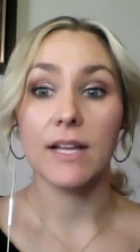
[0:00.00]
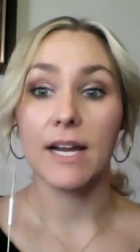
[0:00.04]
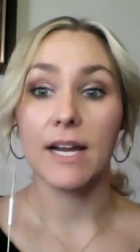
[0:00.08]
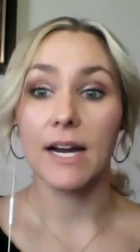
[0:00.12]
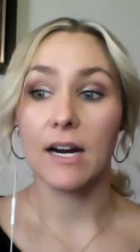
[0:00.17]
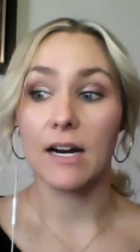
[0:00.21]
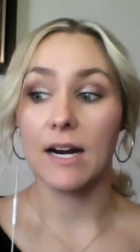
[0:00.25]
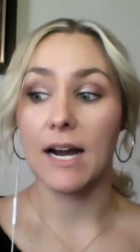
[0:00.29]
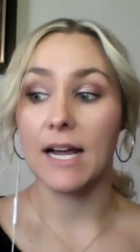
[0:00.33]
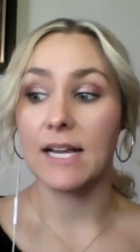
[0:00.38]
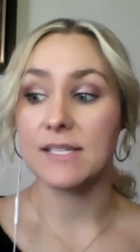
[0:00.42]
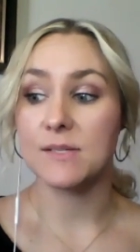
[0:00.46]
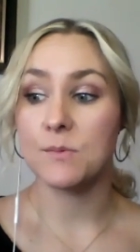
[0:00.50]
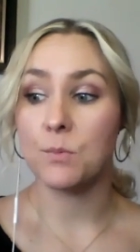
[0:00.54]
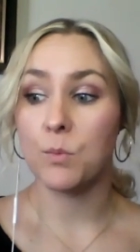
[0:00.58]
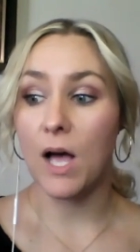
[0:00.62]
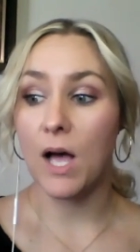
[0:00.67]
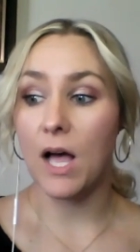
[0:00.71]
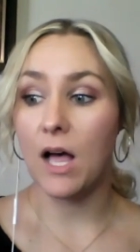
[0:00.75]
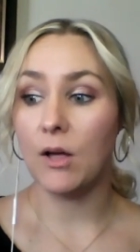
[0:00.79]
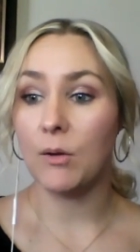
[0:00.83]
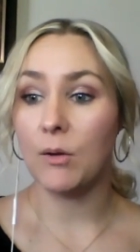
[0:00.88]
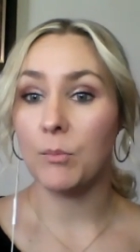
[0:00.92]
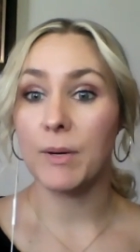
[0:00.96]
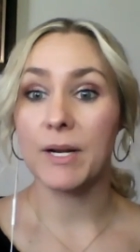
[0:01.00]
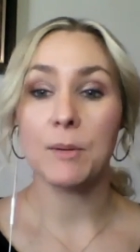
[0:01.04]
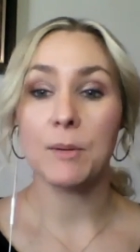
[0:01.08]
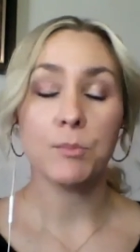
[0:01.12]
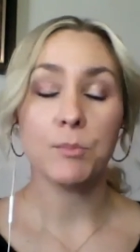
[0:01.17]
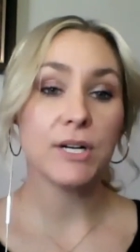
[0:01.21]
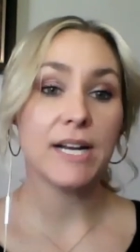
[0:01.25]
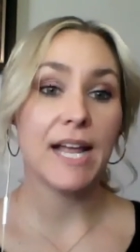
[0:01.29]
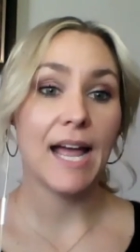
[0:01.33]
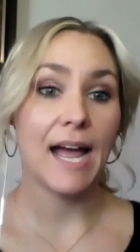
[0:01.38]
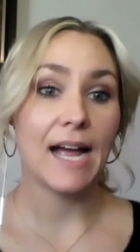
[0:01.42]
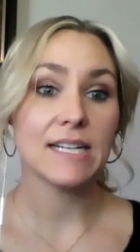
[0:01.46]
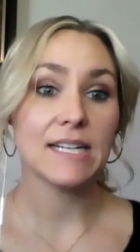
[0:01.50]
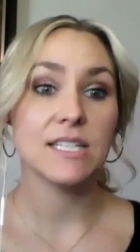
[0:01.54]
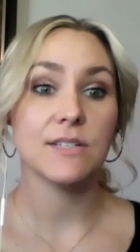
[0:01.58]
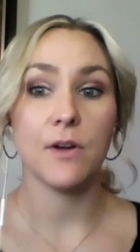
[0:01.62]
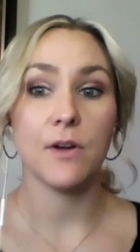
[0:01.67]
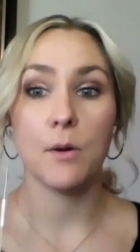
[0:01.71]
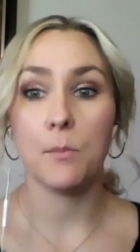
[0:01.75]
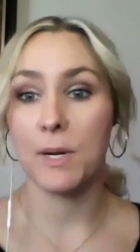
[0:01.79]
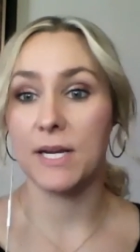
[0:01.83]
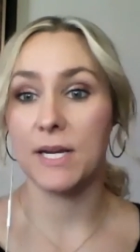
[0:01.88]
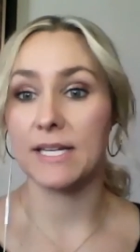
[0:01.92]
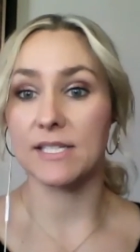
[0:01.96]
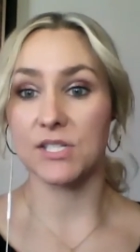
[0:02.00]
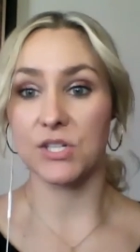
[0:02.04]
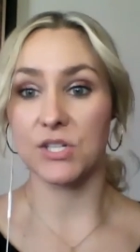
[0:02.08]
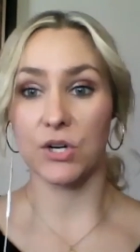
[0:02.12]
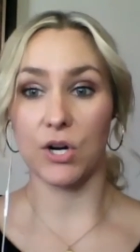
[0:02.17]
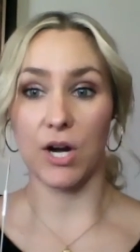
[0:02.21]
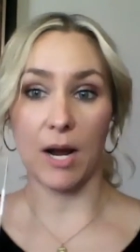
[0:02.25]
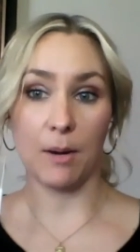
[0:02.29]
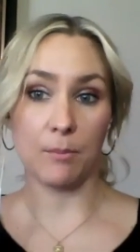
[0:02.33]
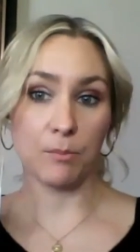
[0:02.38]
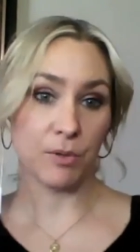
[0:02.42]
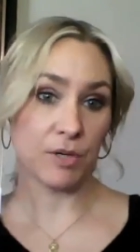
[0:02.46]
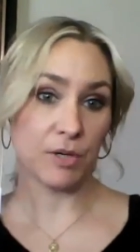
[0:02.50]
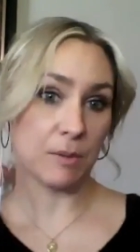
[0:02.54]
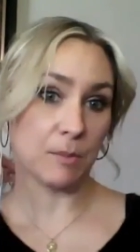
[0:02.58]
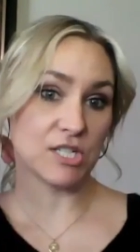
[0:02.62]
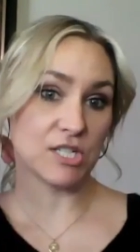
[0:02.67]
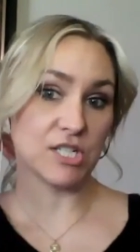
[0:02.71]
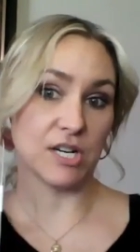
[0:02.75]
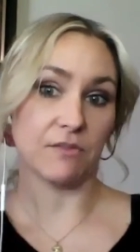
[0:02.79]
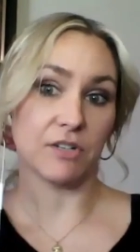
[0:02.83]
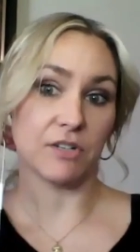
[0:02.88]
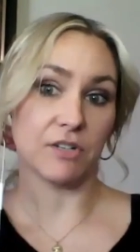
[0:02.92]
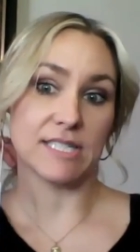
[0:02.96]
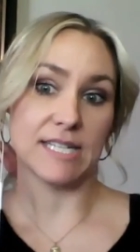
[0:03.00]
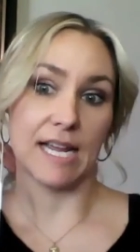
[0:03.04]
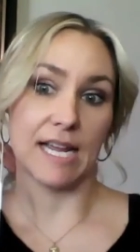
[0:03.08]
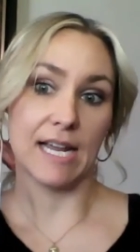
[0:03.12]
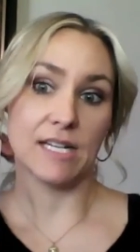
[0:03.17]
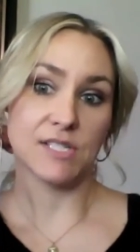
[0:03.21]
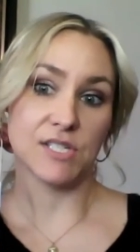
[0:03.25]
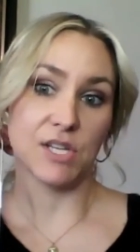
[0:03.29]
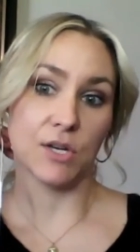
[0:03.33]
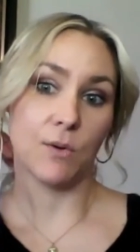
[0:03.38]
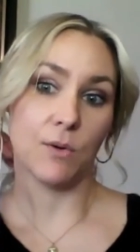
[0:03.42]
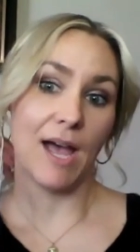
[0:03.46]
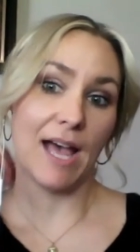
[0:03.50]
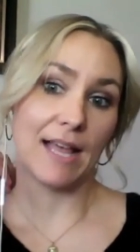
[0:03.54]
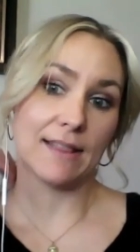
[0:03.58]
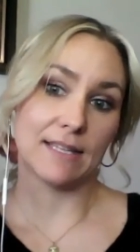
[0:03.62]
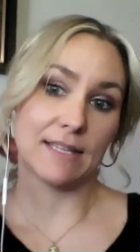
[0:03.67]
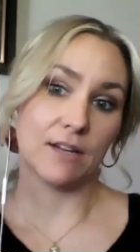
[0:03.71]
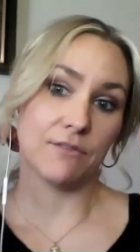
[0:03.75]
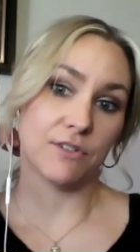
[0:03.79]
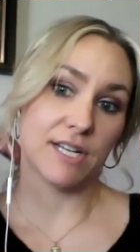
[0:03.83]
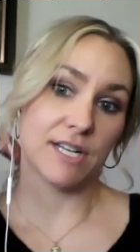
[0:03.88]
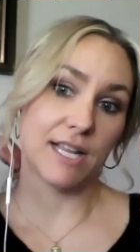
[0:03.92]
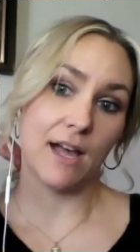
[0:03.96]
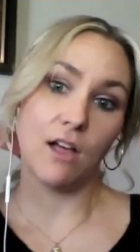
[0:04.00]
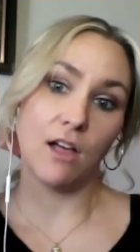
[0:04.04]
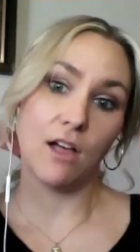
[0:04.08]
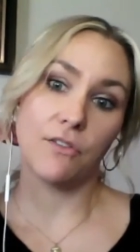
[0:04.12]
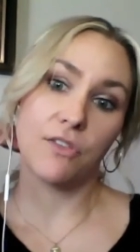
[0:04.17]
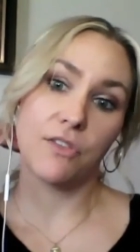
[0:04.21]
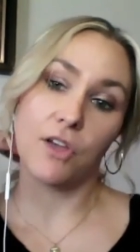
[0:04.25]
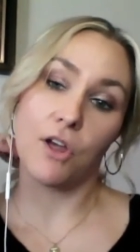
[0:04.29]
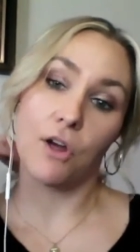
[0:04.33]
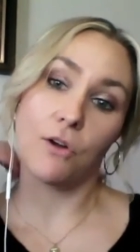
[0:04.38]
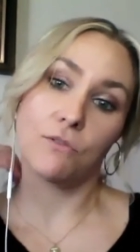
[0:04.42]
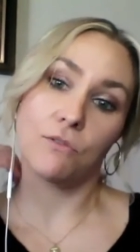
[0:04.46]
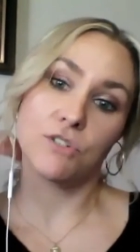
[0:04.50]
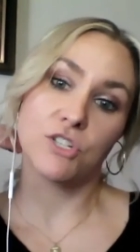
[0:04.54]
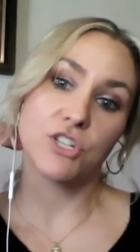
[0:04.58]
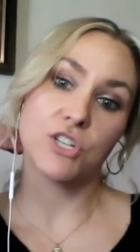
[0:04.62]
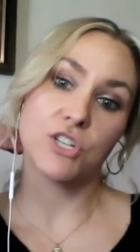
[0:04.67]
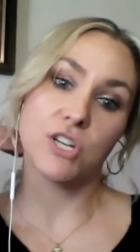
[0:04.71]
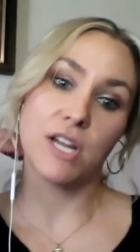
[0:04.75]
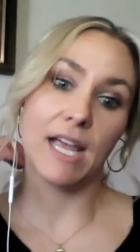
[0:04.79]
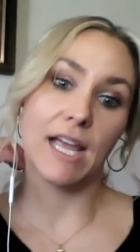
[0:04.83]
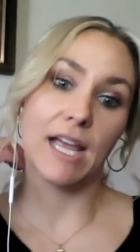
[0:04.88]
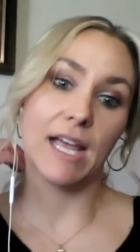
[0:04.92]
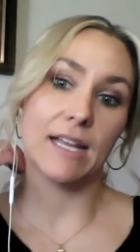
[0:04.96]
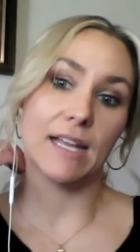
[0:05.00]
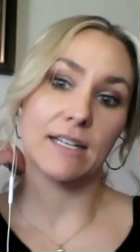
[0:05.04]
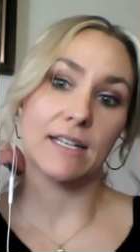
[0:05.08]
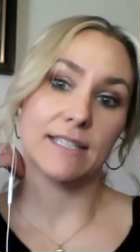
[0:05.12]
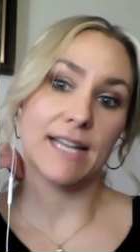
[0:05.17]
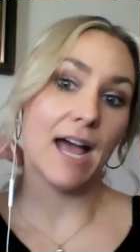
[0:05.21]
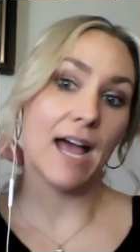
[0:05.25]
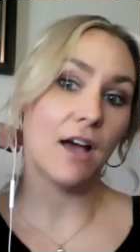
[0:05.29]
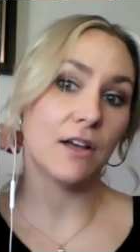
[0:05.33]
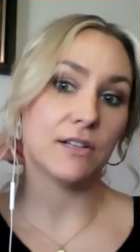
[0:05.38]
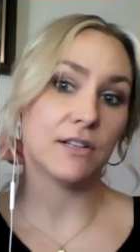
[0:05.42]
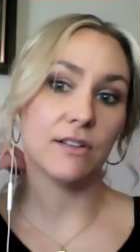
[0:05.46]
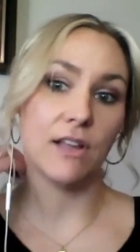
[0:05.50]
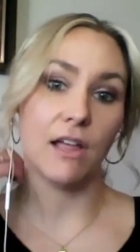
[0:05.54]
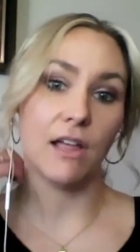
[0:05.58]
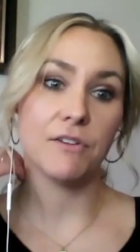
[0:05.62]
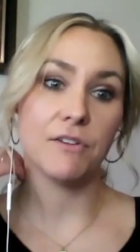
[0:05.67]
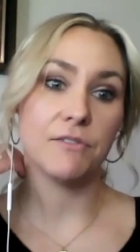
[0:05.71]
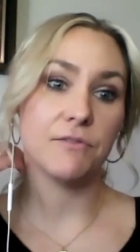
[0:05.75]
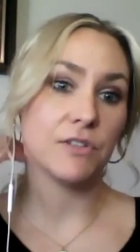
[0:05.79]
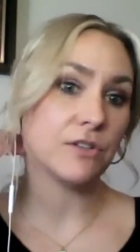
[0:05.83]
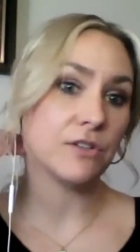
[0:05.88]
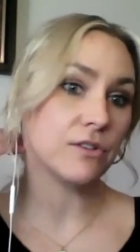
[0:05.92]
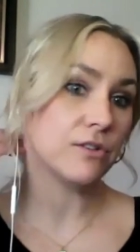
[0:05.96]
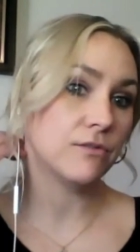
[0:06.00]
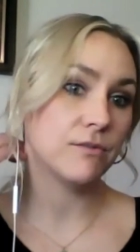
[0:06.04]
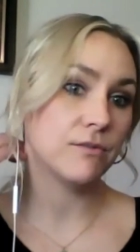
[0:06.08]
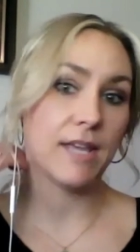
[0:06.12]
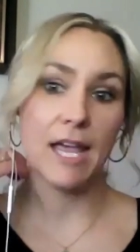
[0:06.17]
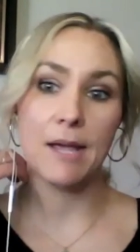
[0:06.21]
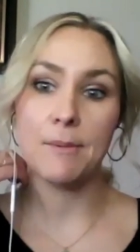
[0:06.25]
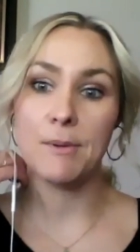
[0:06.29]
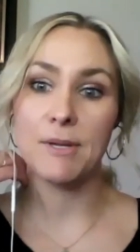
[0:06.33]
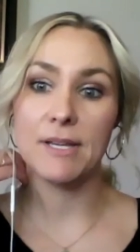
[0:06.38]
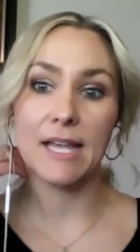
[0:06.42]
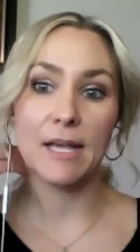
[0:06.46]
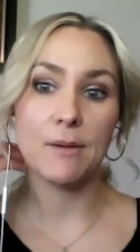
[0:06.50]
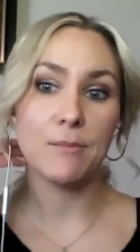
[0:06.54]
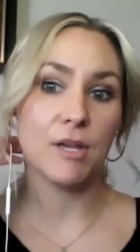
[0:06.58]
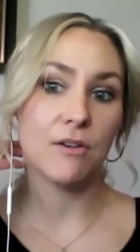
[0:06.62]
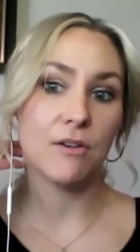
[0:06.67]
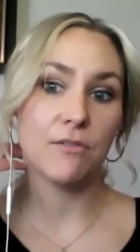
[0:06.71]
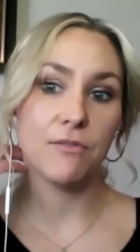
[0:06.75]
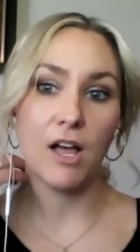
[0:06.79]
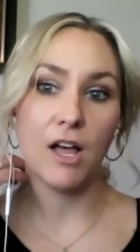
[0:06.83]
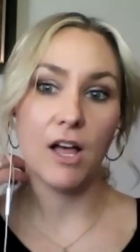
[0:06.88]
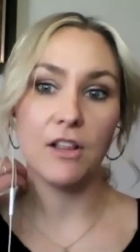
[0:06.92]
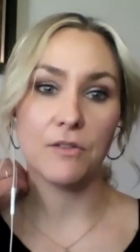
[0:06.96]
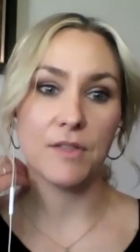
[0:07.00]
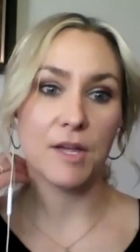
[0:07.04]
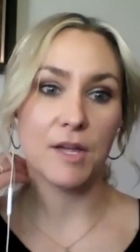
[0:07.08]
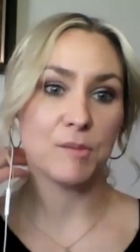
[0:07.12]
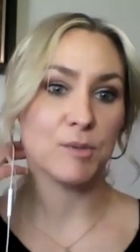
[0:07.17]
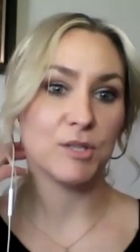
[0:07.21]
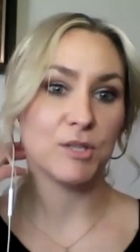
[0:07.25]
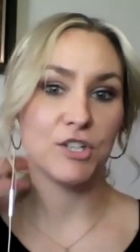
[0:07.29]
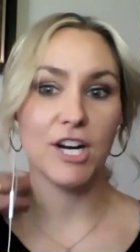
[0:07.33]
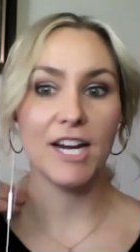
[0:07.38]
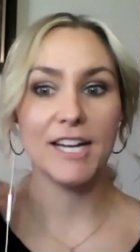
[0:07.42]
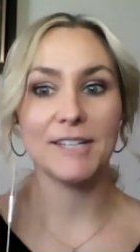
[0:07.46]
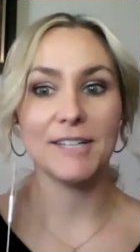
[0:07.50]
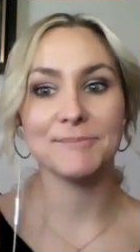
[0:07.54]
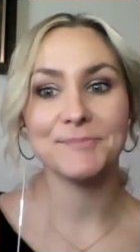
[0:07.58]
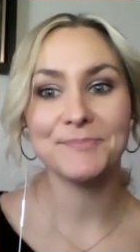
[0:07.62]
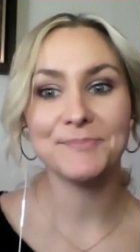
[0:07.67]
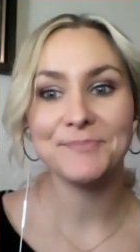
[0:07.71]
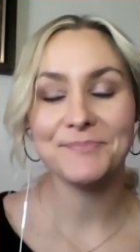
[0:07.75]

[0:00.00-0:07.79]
there as well. But I'm pretty active on my Instagram pretty much every day. So at the Everyday Health Coach. And yeah, I'd love if you came and gave me a follow. That'd be great.